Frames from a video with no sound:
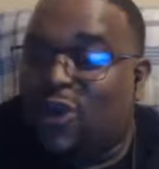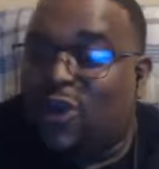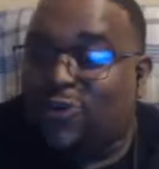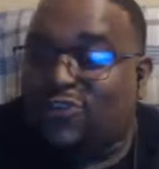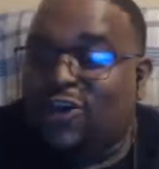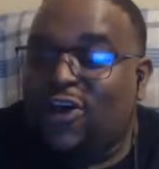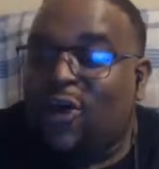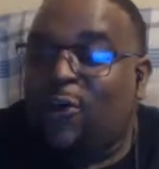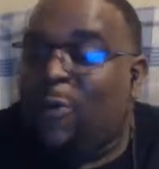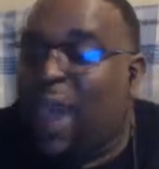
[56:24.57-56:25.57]
the Throne
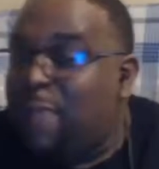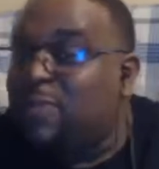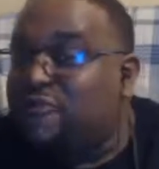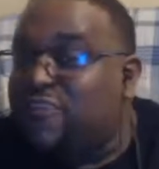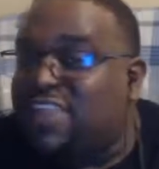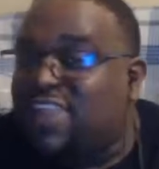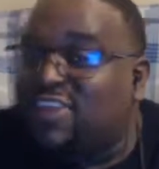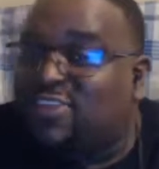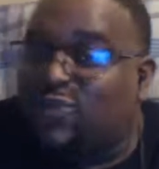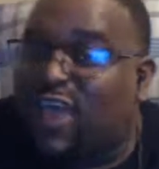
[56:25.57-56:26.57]
on April
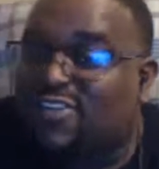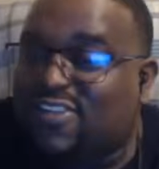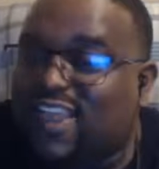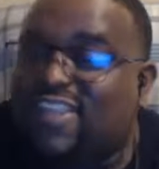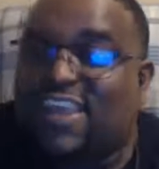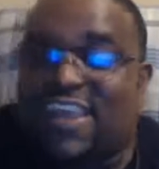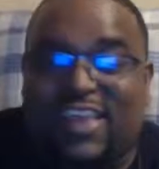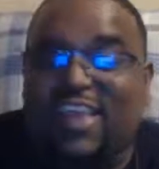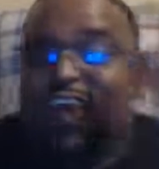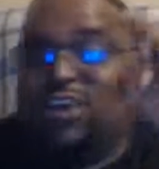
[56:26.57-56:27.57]
15, 2019.